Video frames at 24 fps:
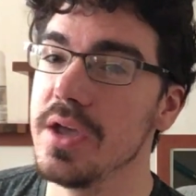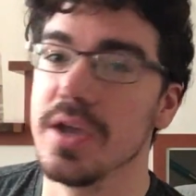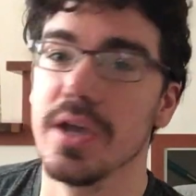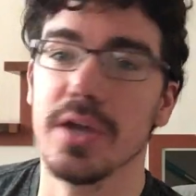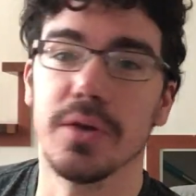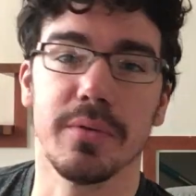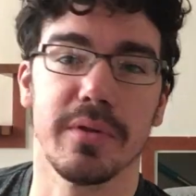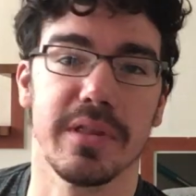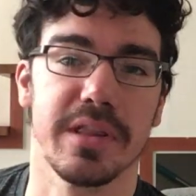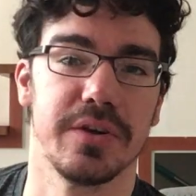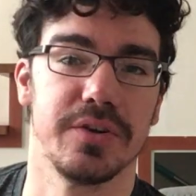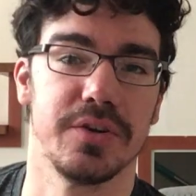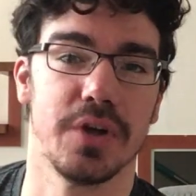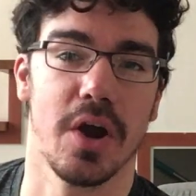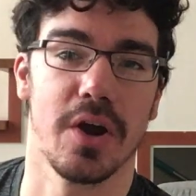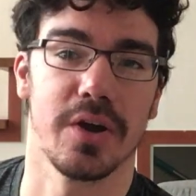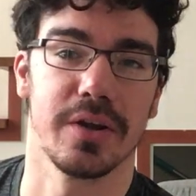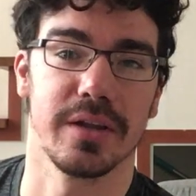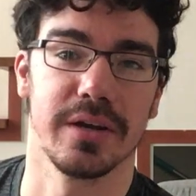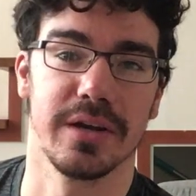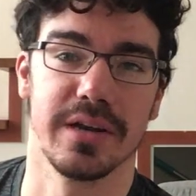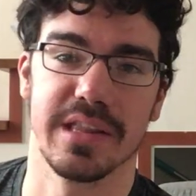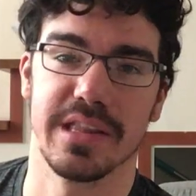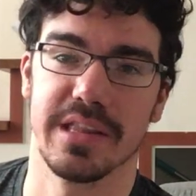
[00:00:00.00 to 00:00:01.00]
It was a
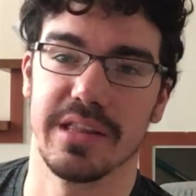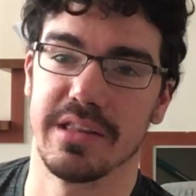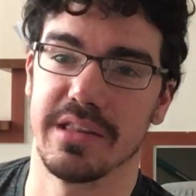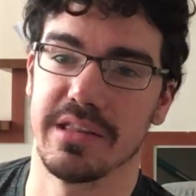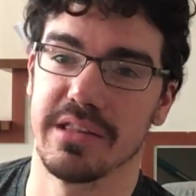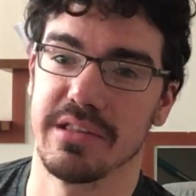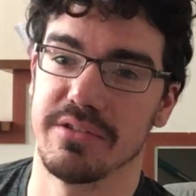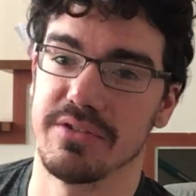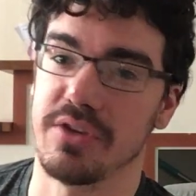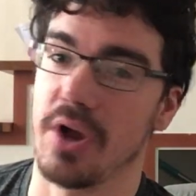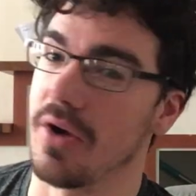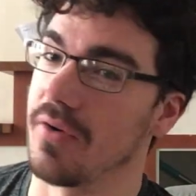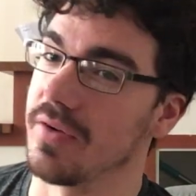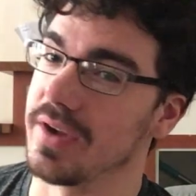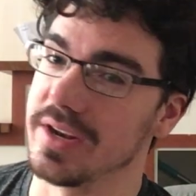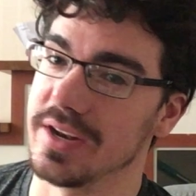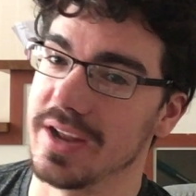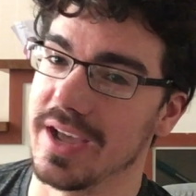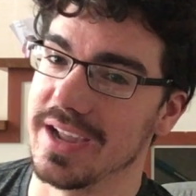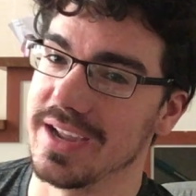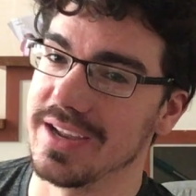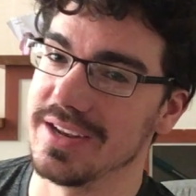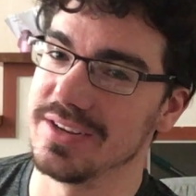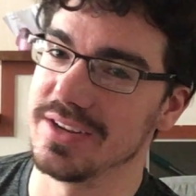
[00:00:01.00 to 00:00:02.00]
dark and starry
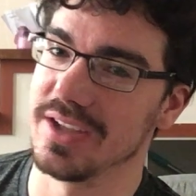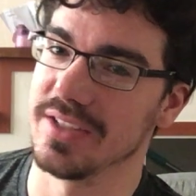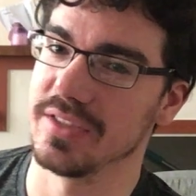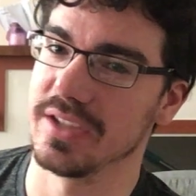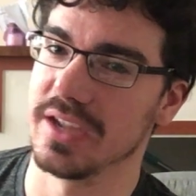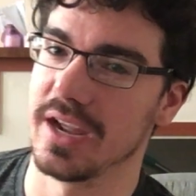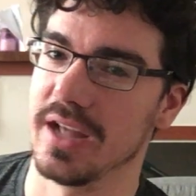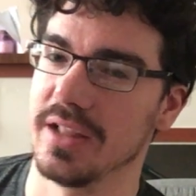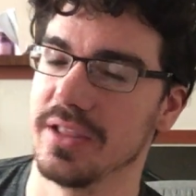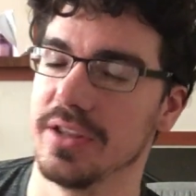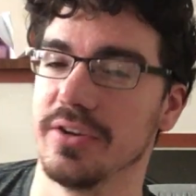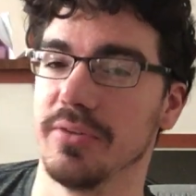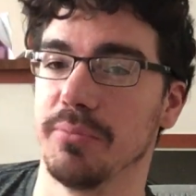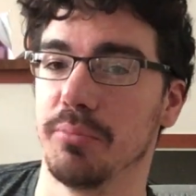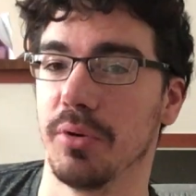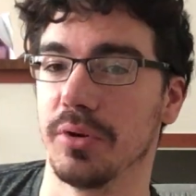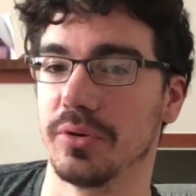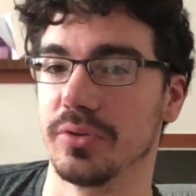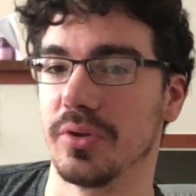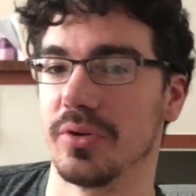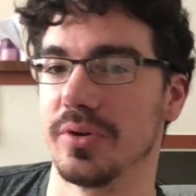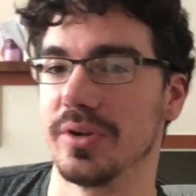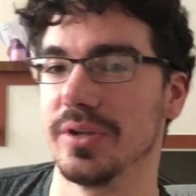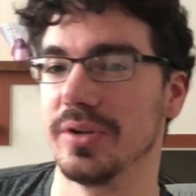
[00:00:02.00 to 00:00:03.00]
night on the island of
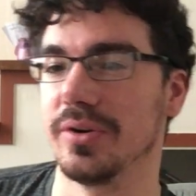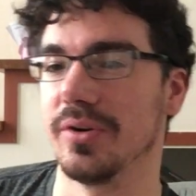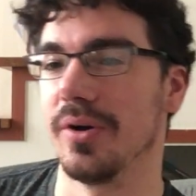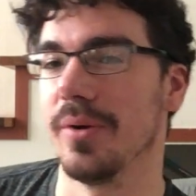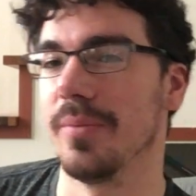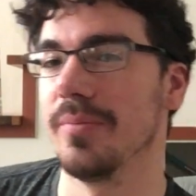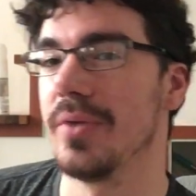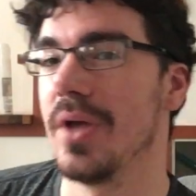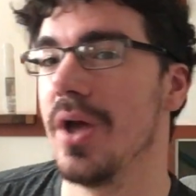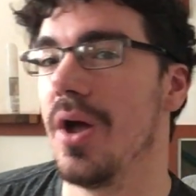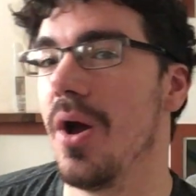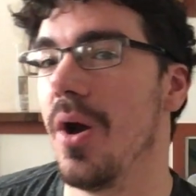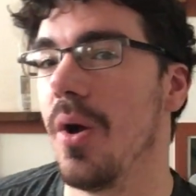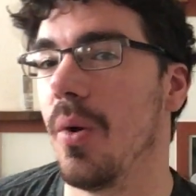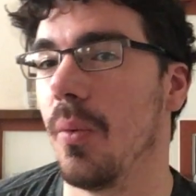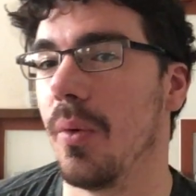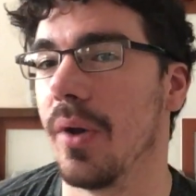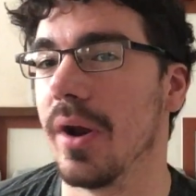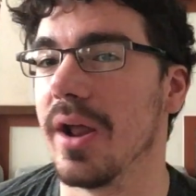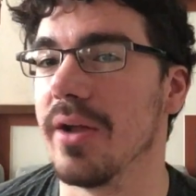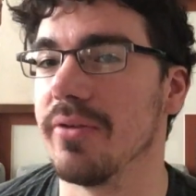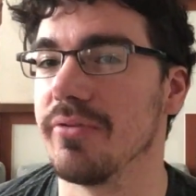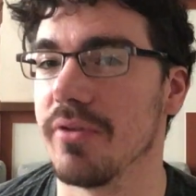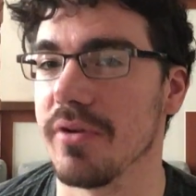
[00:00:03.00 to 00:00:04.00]
Puerto Rico
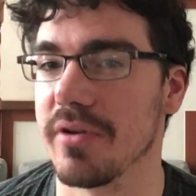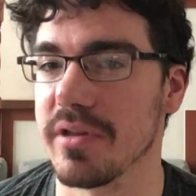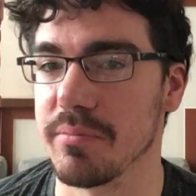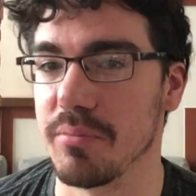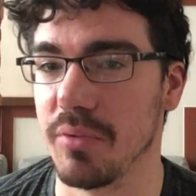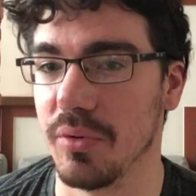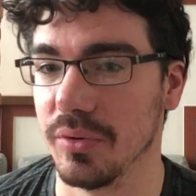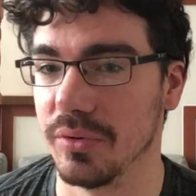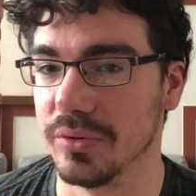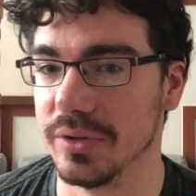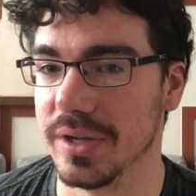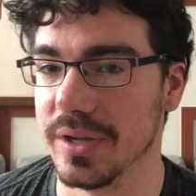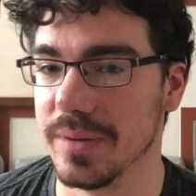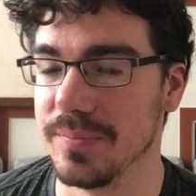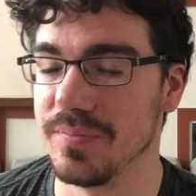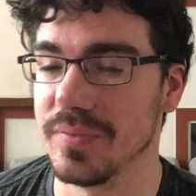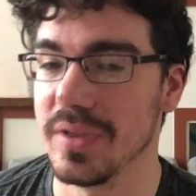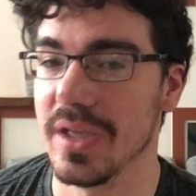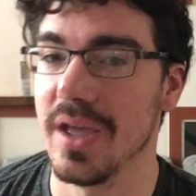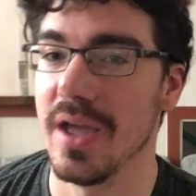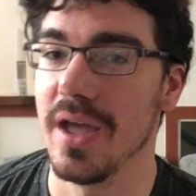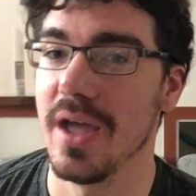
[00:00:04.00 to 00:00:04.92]
when I first pulled in.